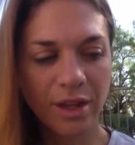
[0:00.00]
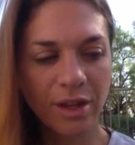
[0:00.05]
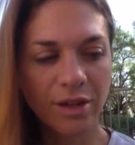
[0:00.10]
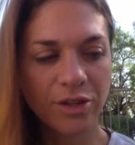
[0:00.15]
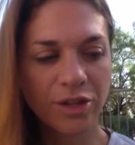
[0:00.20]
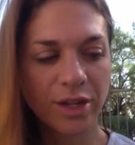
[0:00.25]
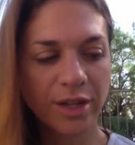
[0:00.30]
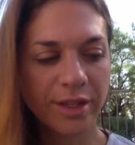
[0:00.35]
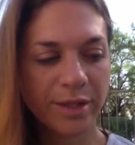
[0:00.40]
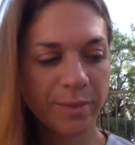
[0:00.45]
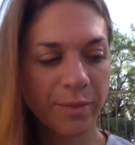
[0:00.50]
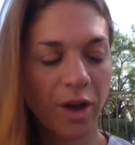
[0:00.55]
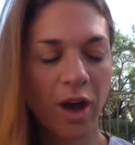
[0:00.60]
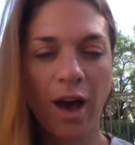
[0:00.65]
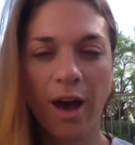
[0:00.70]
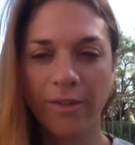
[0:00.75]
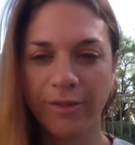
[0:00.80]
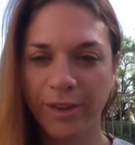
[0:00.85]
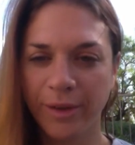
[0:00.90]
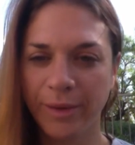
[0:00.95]
drank some
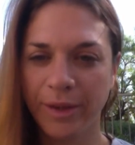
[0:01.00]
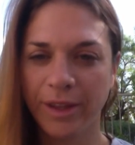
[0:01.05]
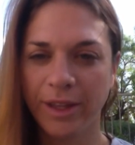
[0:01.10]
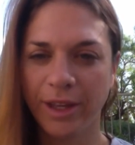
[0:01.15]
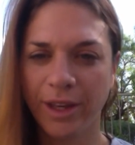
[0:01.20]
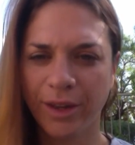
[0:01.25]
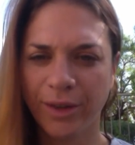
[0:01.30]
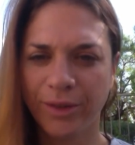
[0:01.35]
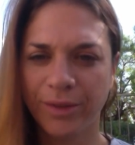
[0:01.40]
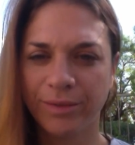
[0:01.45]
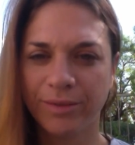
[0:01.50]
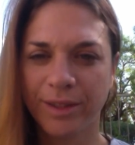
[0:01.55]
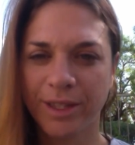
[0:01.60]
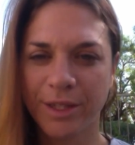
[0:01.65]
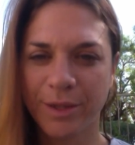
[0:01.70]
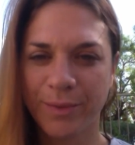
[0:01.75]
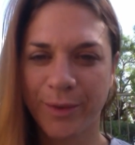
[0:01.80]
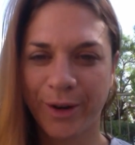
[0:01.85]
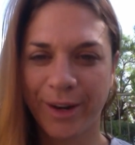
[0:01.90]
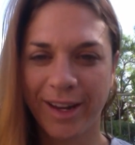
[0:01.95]
coffee with you
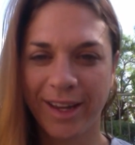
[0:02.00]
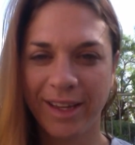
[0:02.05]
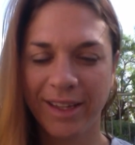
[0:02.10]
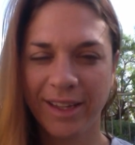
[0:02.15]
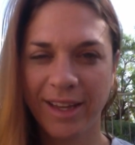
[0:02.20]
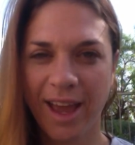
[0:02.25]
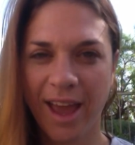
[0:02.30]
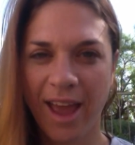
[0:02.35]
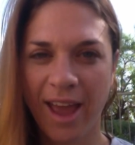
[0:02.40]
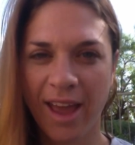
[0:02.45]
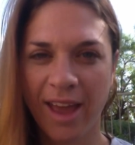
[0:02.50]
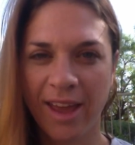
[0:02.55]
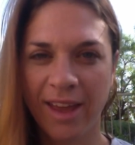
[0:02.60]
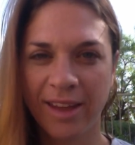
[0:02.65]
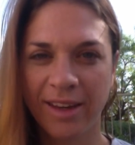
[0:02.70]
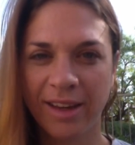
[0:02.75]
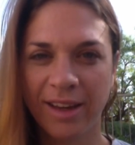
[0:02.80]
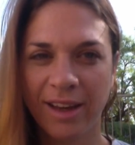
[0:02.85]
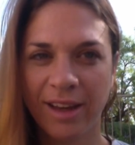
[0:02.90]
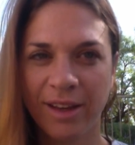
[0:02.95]
this morning,
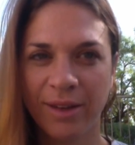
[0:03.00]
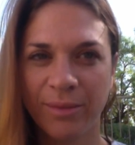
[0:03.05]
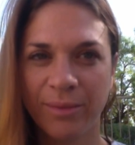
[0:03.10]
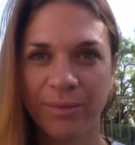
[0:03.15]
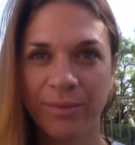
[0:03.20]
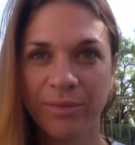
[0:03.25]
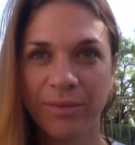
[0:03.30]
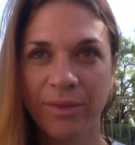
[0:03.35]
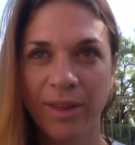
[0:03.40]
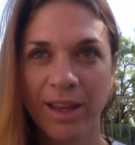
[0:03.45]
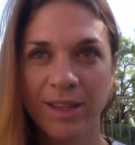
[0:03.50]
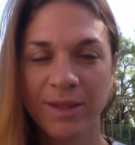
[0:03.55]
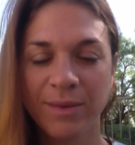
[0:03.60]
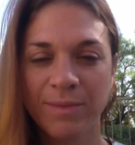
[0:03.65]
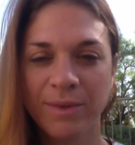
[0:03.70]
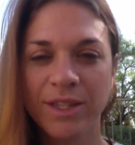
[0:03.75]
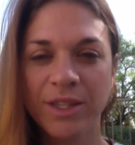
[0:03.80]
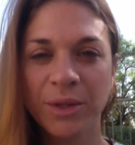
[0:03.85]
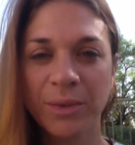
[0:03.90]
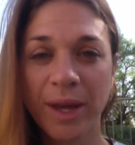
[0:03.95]
and as
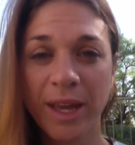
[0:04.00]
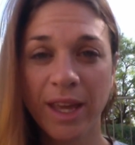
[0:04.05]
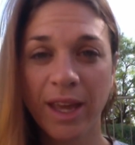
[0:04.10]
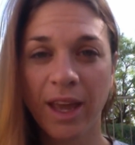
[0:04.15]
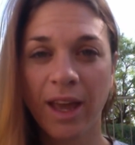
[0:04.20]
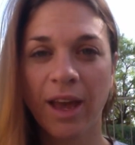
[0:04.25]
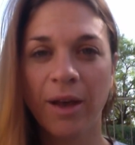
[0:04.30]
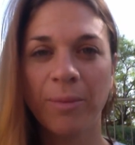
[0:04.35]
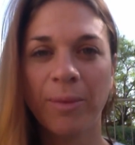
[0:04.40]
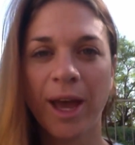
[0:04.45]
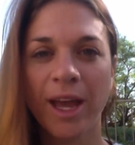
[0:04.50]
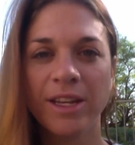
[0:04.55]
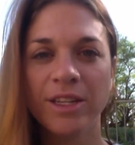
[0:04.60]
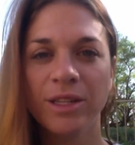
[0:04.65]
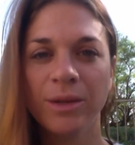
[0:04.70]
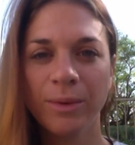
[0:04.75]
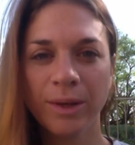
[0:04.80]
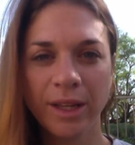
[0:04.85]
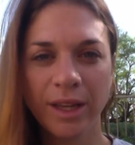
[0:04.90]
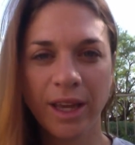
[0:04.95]
I'm still waking up, I
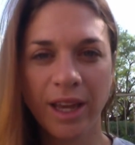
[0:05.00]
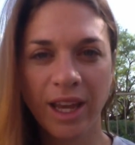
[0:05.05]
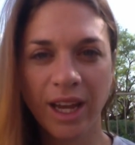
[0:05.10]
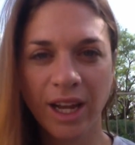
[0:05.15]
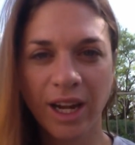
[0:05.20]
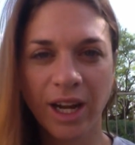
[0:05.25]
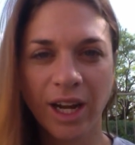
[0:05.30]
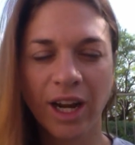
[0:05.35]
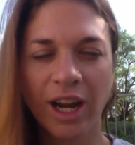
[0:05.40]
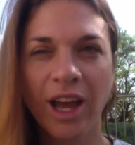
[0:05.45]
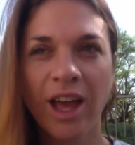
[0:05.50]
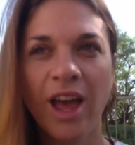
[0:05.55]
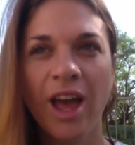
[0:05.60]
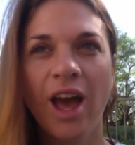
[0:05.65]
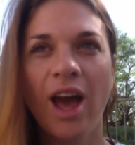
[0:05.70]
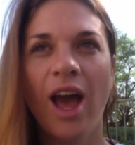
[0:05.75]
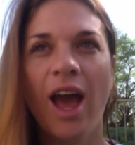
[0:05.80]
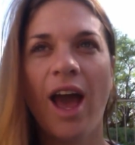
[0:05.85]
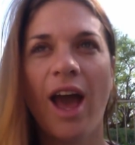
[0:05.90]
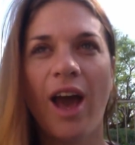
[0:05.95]
do want to hear
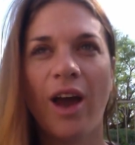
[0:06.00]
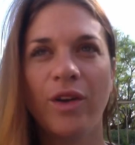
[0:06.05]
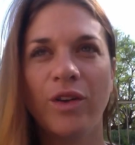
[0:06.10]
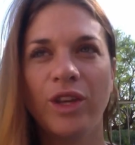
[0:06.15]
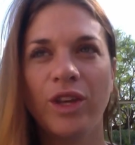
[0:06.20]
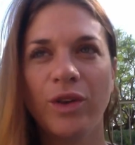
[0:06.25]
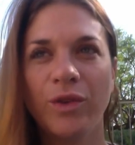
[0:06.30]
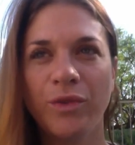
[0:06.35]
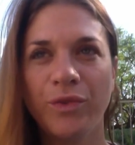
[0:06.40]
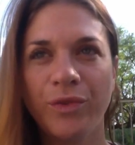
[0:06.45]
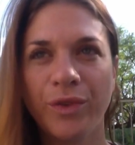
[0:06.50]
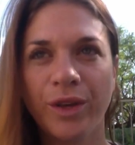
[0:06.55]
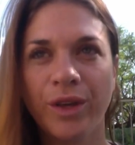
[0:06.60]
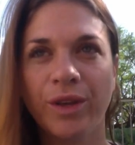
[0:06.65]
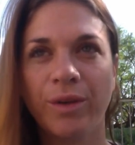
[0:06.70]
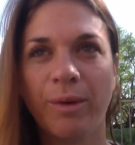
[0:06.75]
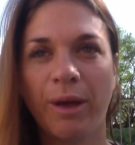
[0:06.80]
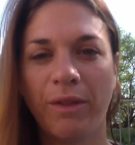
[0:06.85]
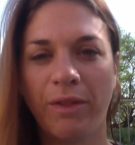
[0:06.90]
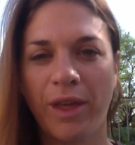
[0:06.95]
how you feel
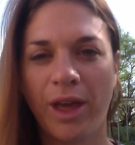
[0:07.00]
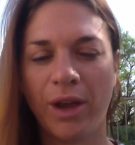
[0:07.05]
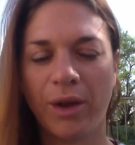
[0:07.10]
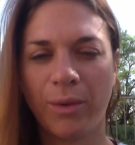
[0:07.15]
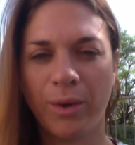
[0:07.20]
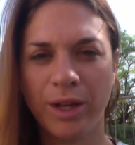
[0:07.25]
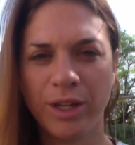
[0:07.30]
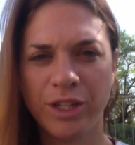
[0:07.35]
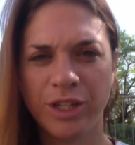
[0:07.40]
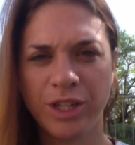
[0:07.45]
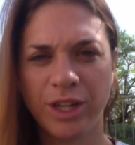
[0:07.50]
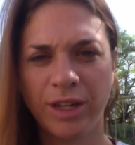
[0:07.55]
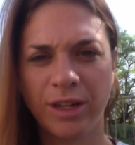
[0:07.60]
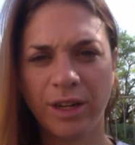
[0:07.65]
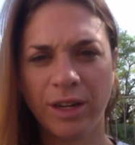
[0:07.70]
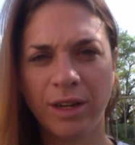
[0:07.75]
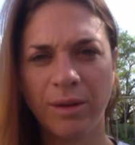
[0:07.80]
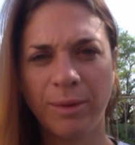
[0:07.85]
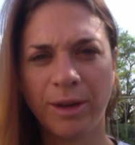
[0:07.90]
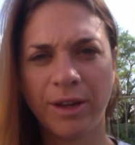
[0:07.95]
about that question
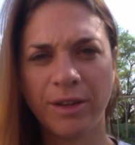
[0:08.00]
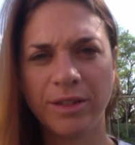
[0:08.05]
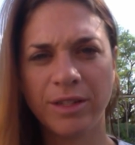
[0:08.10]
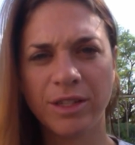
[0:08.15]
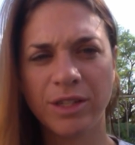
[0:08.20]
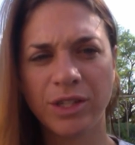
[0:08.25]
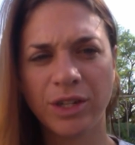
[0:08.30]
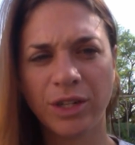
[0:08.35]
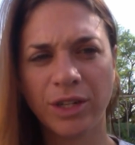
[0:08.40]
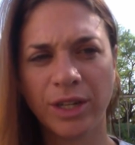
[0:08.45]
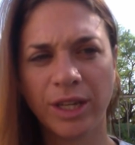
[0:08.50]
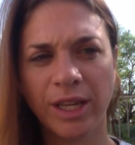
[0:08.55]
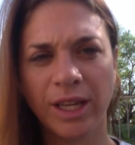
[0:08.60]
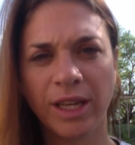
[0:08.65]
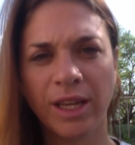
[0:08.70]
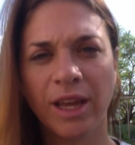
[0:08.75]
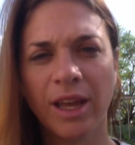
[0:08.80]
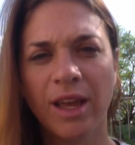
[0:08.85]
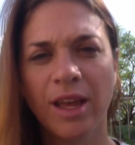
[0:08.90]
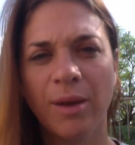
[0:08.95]
and about
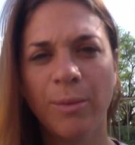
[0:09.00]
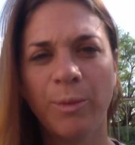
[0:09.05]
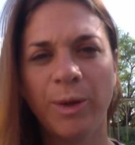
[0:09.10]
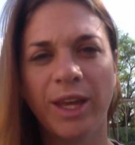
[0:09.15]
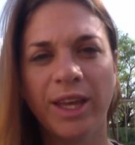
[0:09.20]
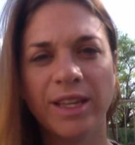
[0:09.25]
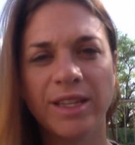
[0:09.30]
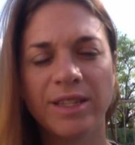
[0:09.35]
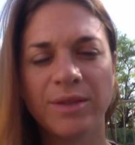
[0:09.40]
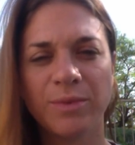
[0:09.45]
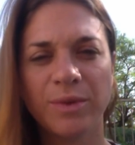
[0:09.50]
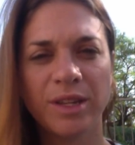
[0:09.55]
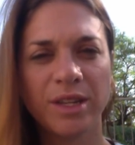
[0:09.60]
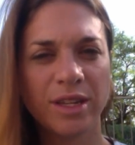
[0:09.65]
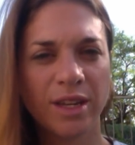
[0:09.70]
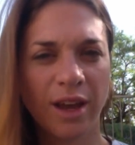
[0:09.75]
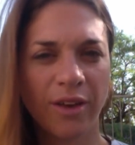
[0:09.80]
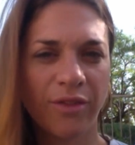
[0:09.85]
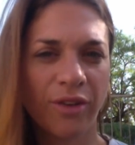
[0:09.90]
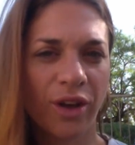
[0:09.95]
discerning, because
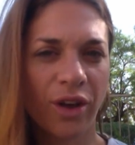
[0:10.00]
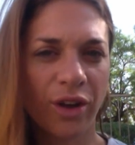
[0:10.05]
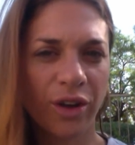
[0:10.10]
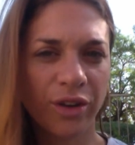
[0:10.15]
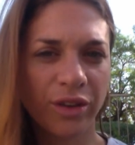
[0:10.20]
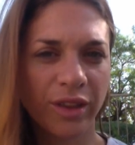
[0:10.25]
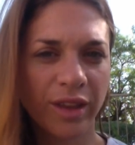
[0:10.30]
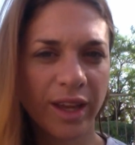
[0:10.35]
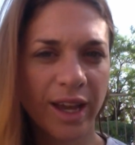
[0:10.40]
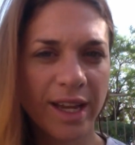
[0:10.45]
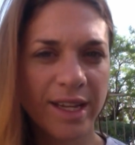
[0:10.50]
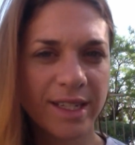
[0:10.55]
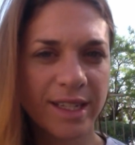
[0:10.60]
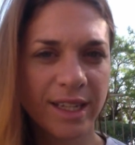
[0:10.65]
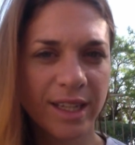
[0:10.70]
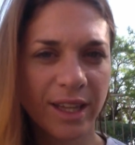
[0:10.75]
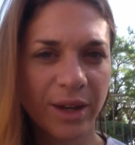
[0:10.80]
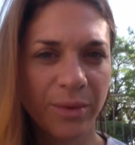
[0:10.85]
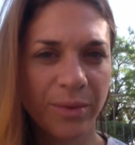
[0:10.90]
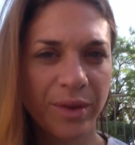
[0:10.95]
we have all heard the
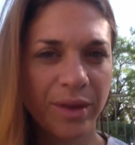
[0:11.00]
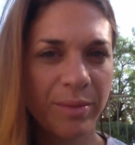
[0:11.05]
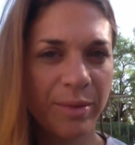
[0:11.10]
idea that we